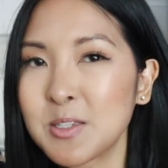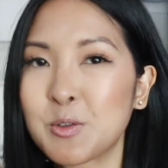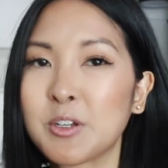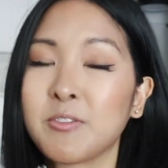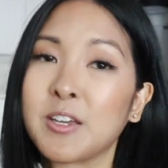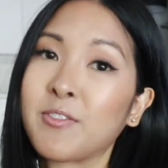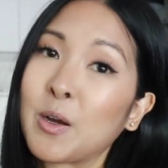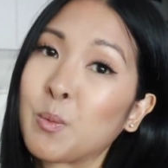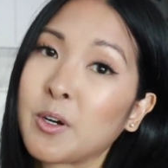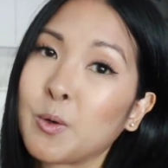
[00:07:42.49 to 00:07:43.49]
sort of if I
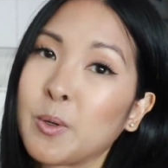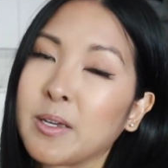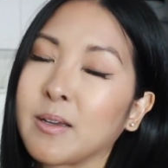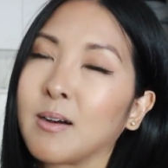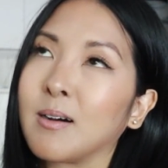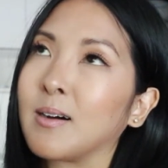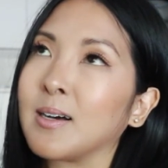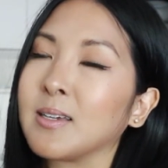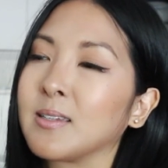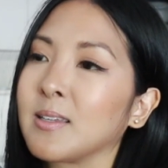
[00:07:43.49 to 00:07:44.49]
were going on